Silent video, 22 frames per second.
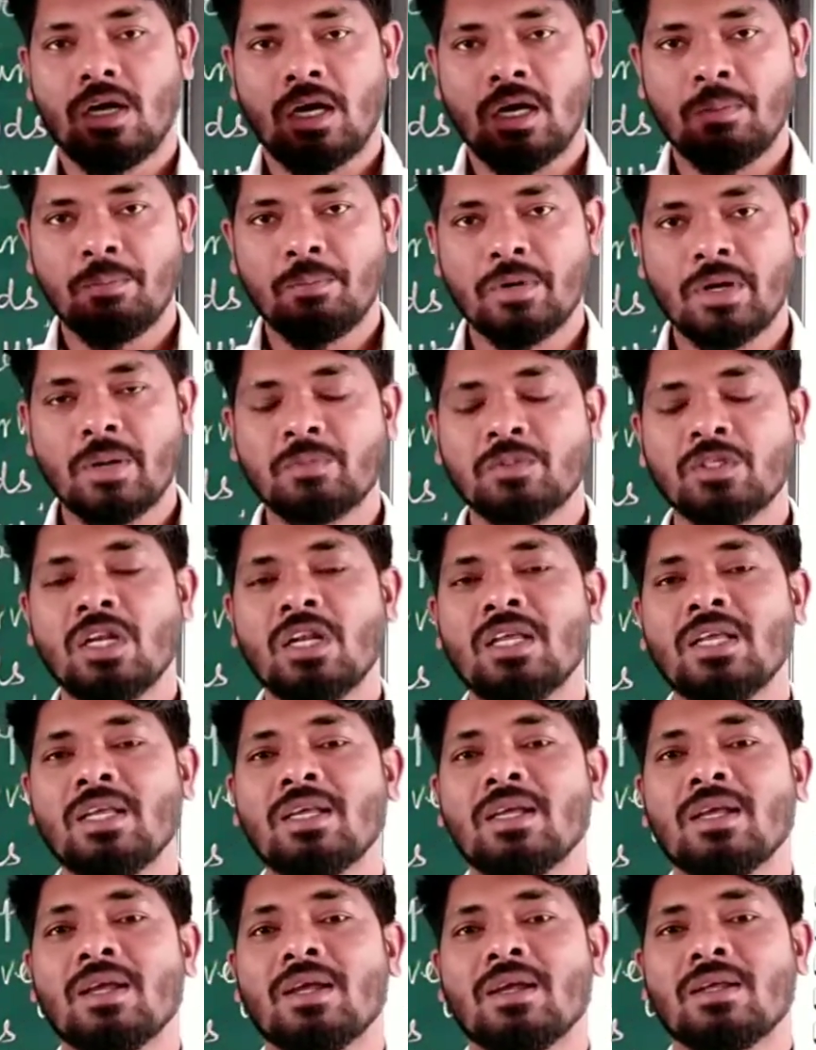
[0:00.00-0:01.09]

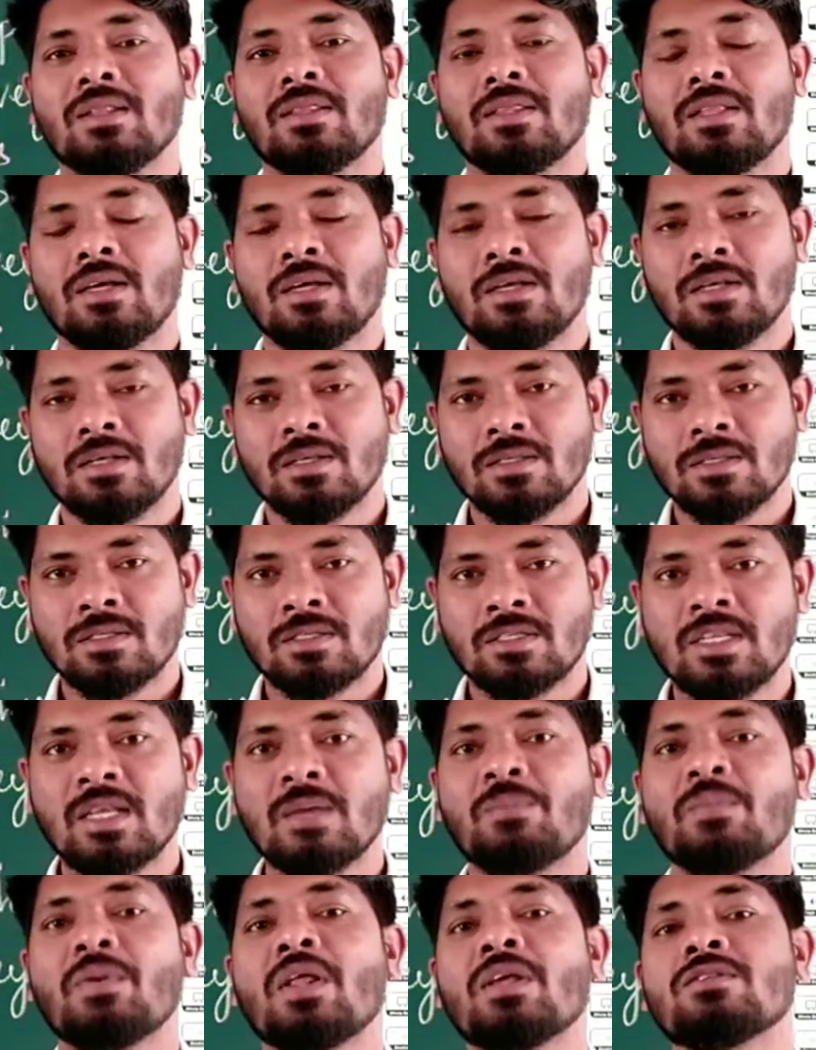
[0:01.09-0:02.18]
abruptly the
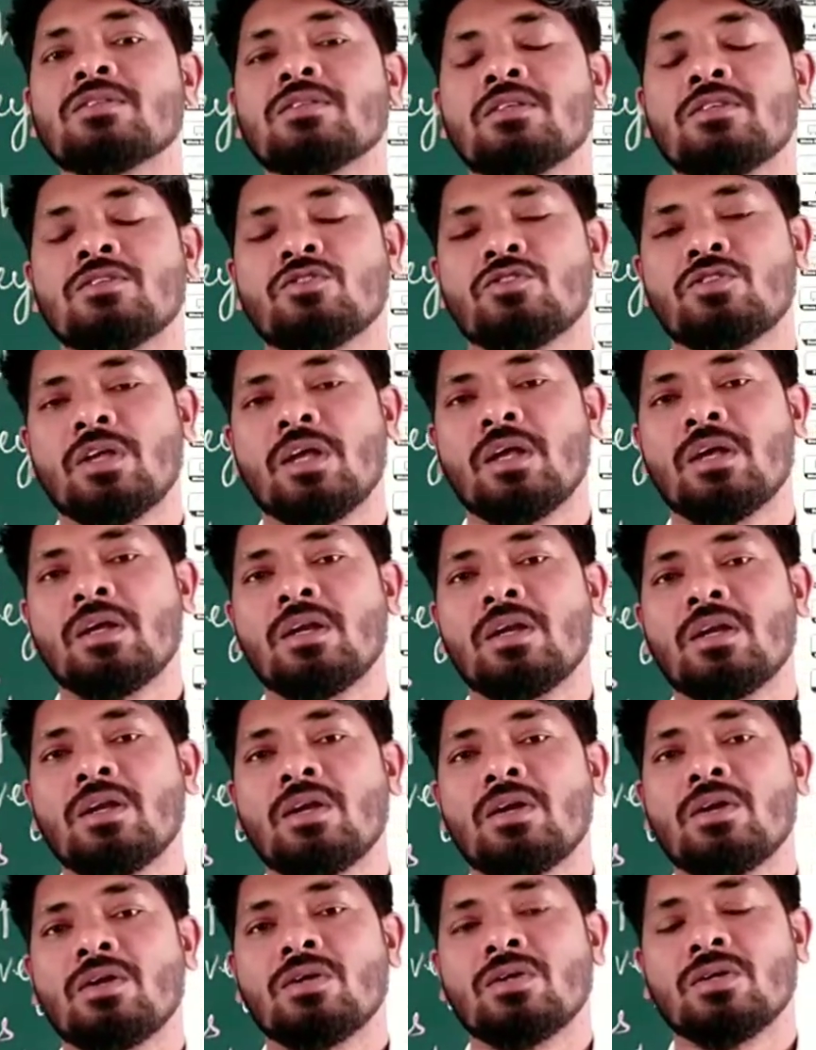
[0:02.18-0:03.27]
steepness is
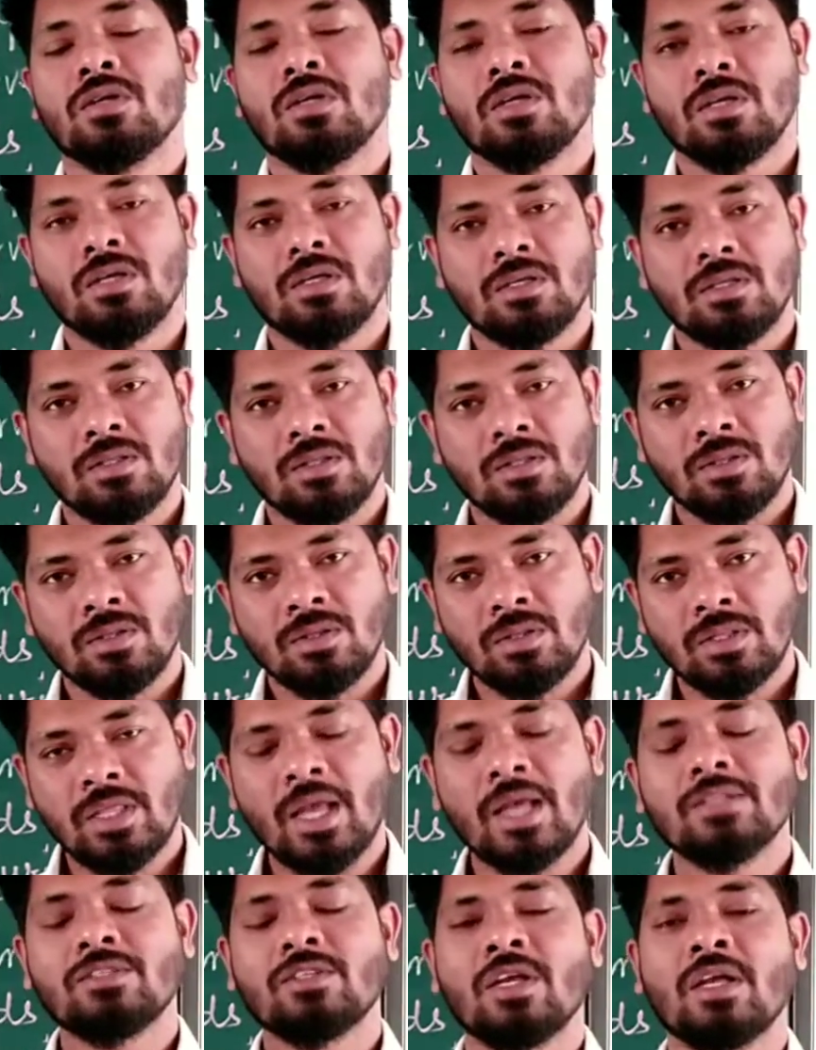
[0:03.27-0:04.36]
there,
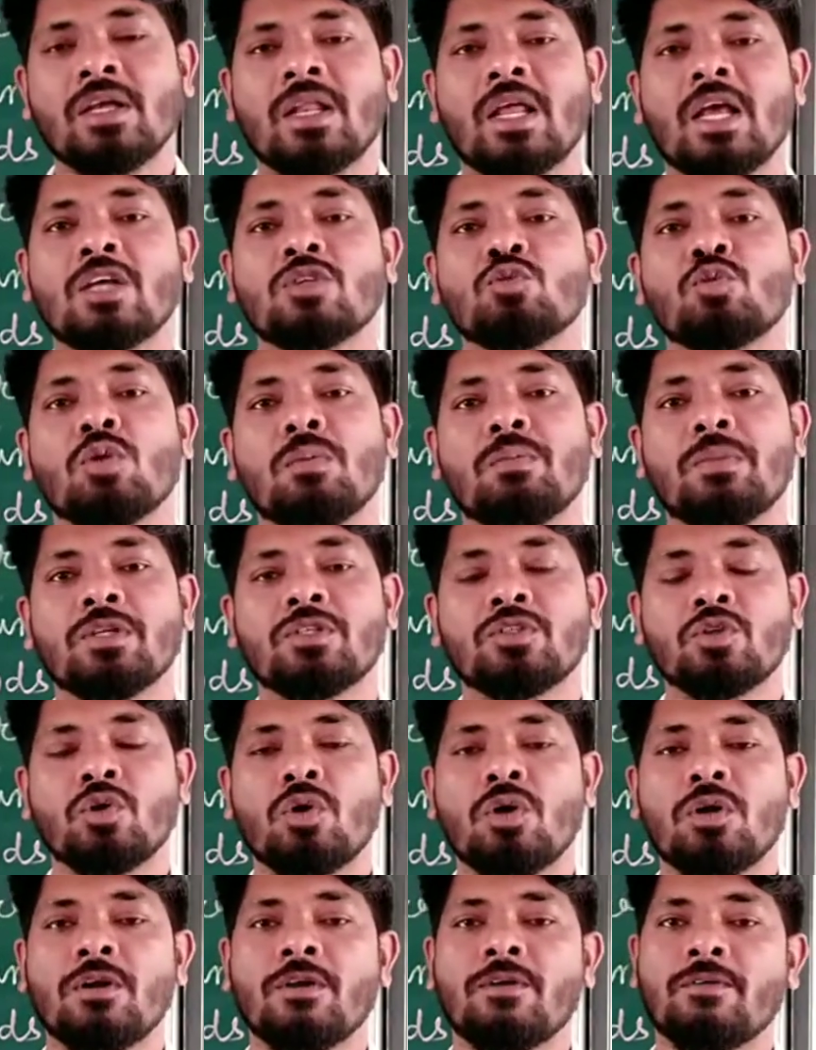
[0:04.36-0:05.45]
that areas will be
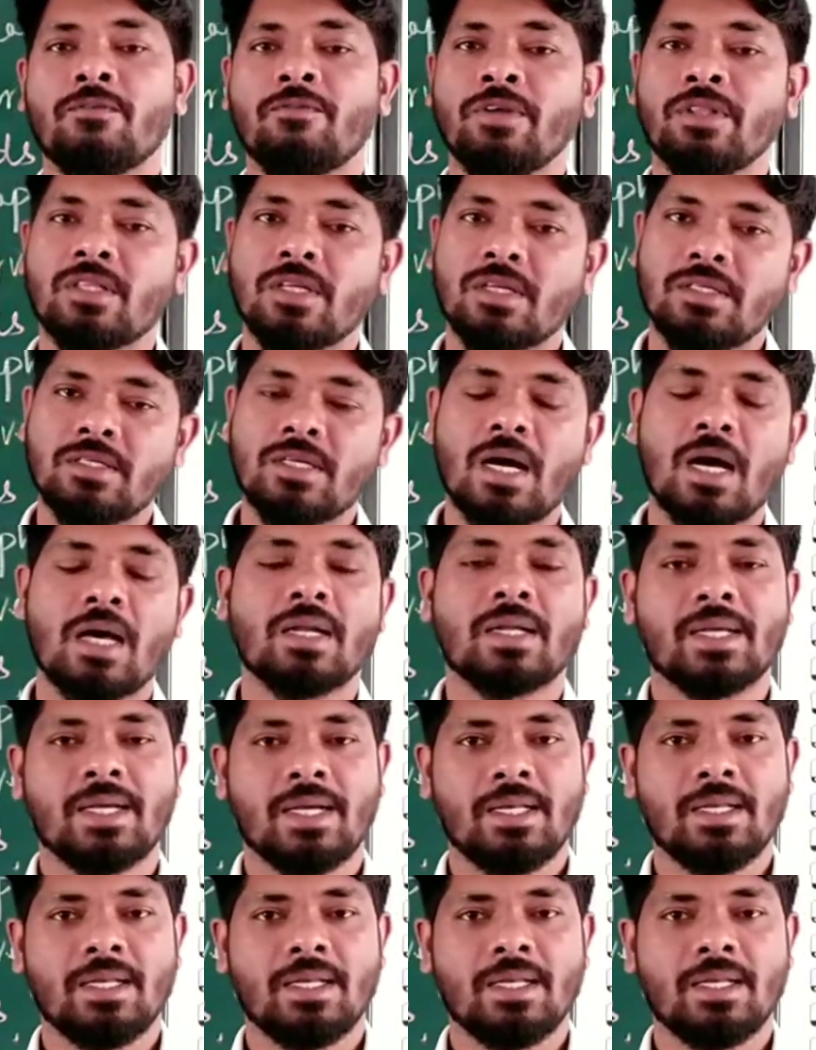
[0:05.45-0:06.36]
shown with dark